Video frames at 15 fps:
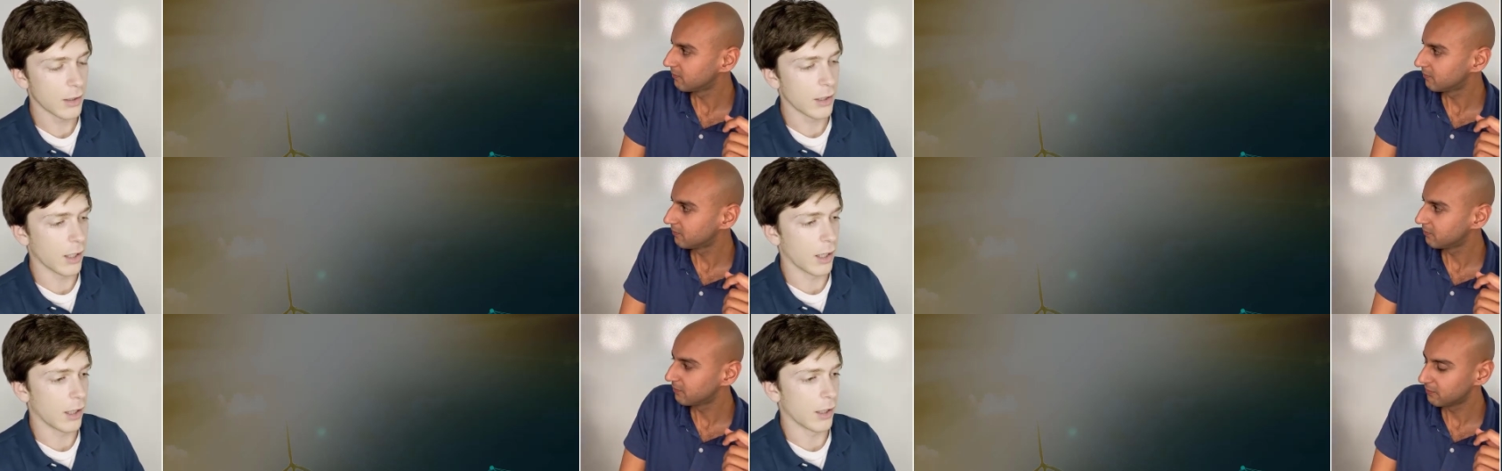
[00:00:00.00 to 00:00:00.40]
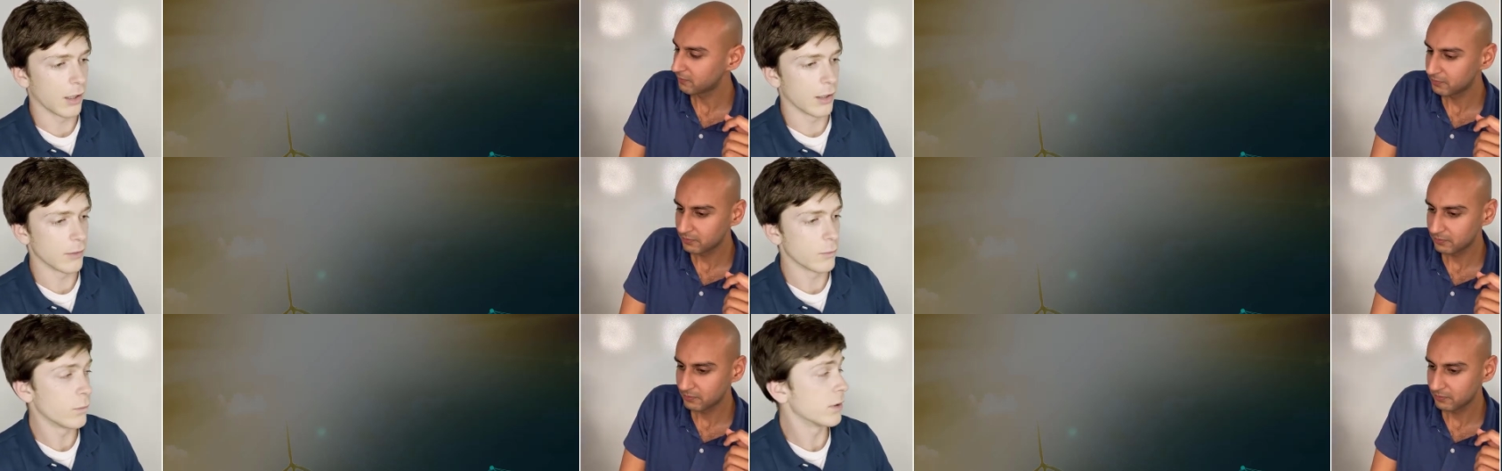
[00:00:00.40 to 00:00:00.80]

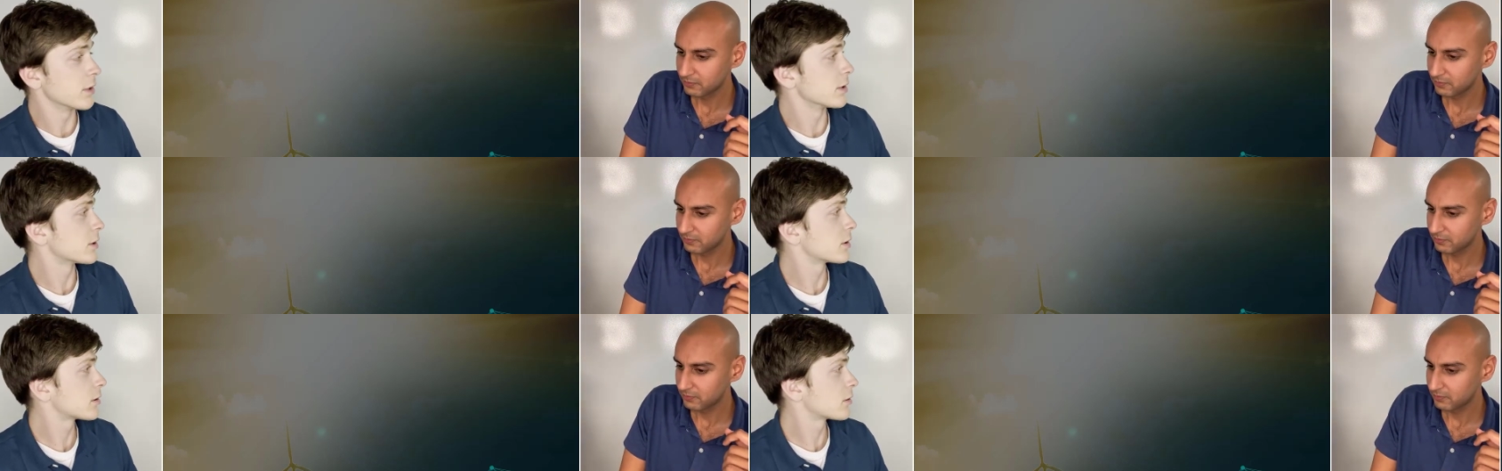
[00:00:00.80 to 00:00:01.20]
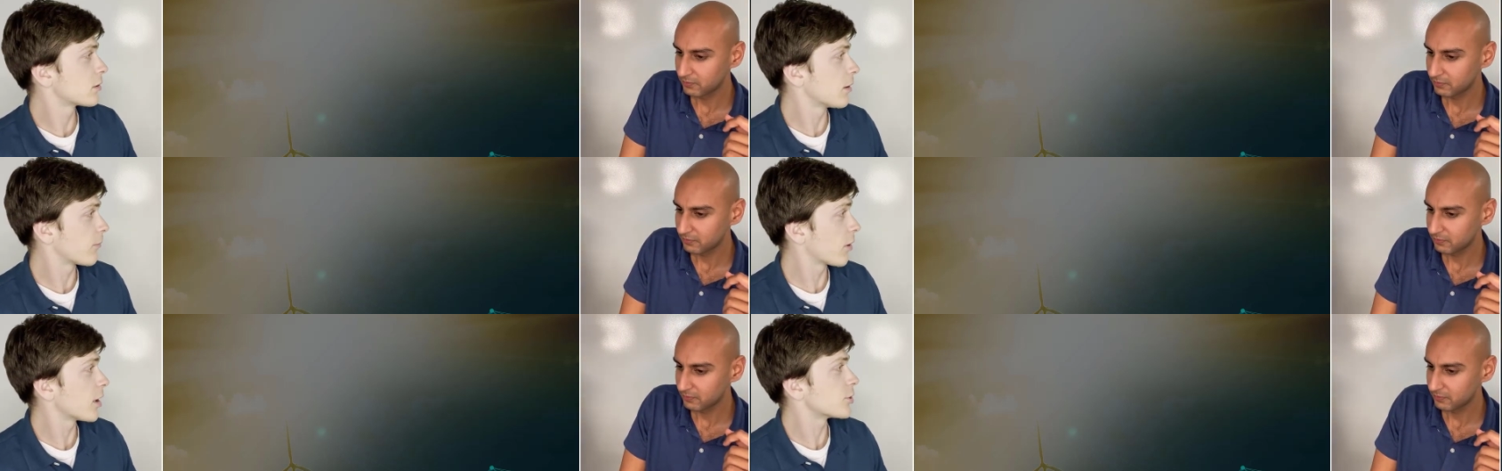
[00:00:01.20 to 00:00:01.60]
Speaker 1: uh, was
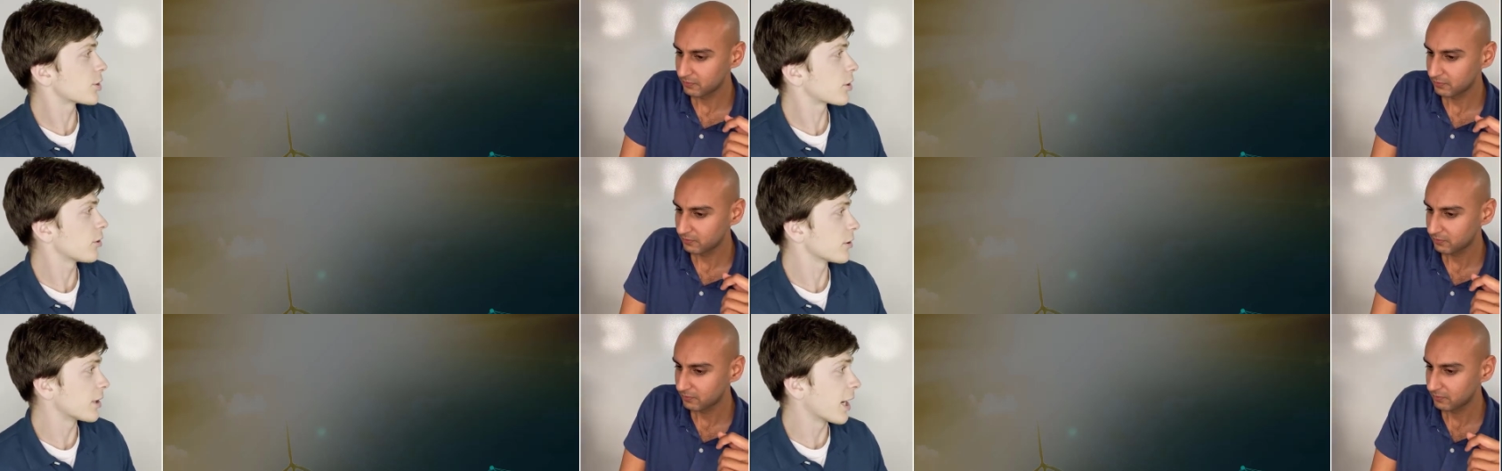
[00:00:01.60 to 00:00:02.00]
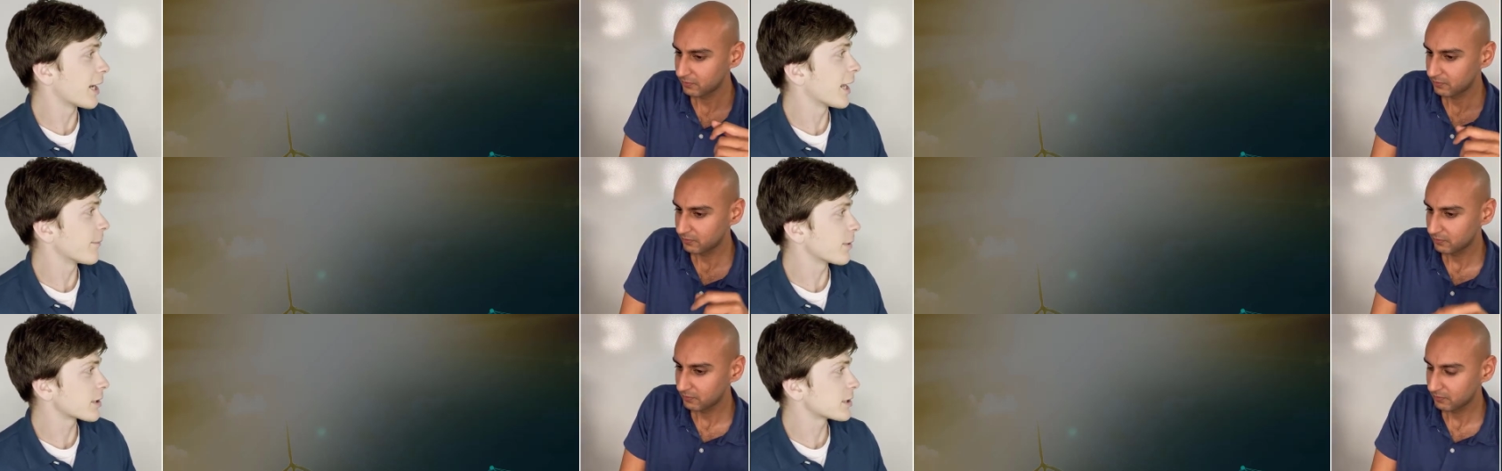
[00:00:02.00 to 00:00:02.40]
a project called
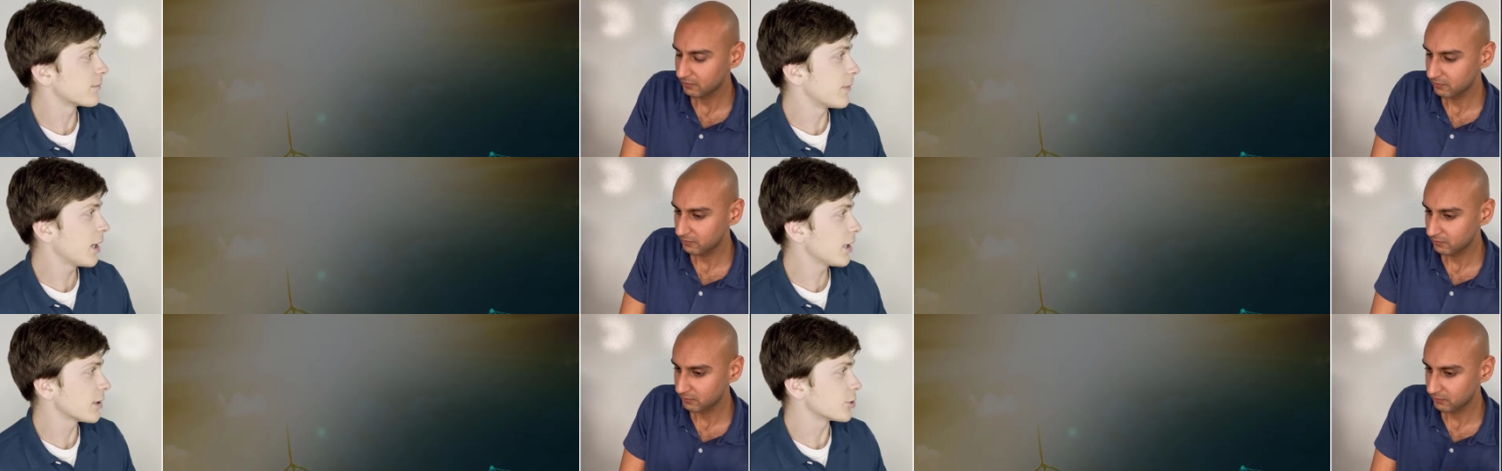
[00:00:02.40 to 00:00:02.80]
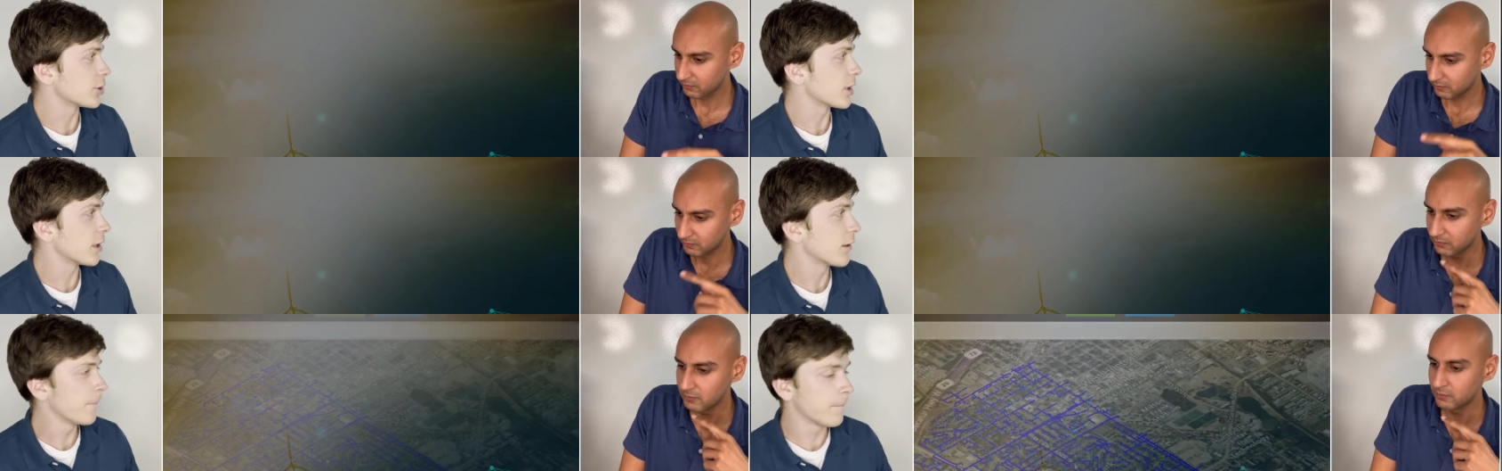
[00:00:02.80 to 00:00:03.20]
Dynamic
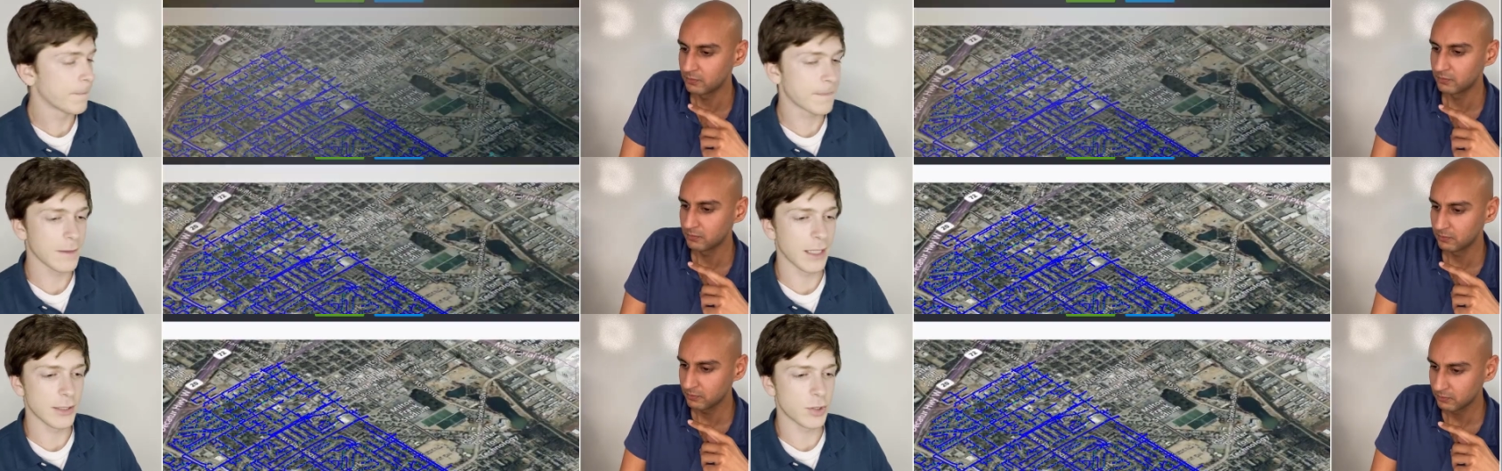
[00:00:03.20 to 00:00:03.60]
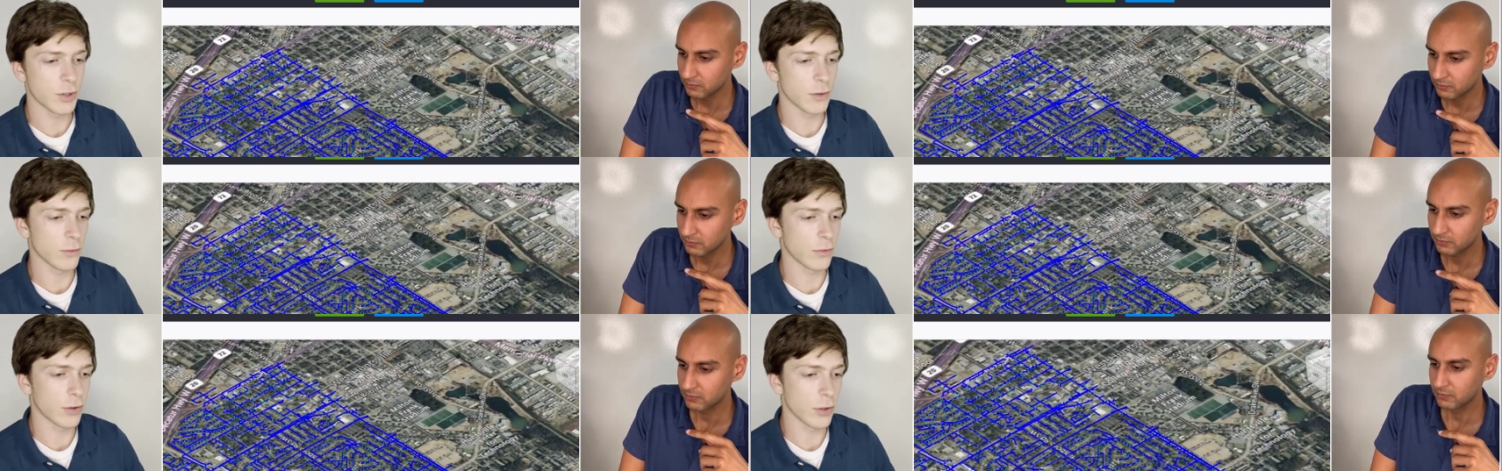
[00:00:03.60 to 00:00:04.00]
Symbology. Mm. And
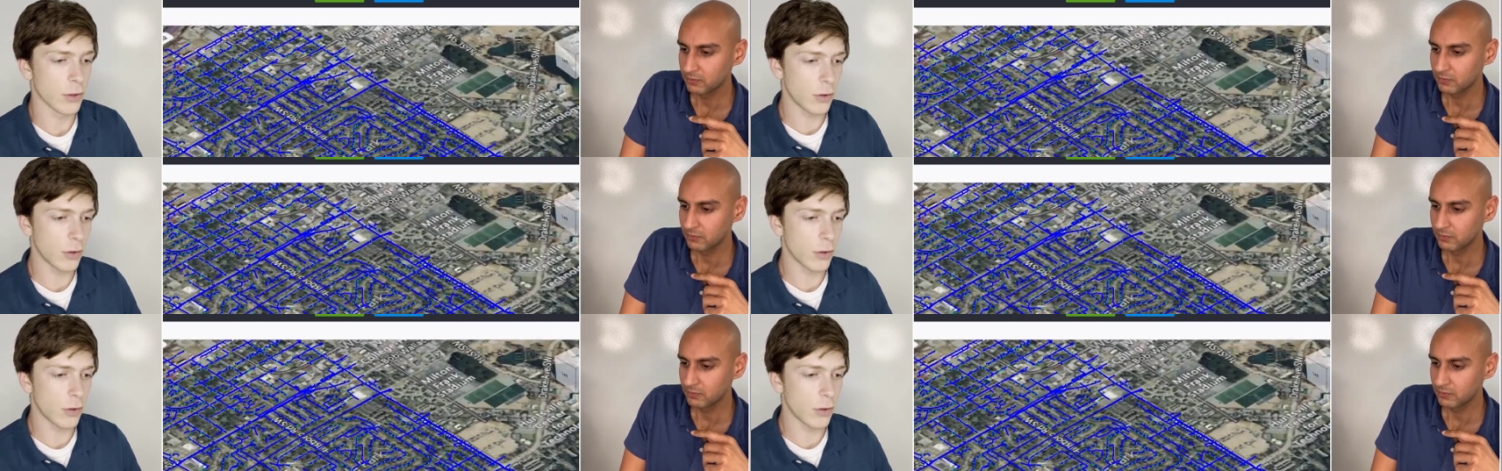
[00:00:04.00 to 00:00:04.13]
so the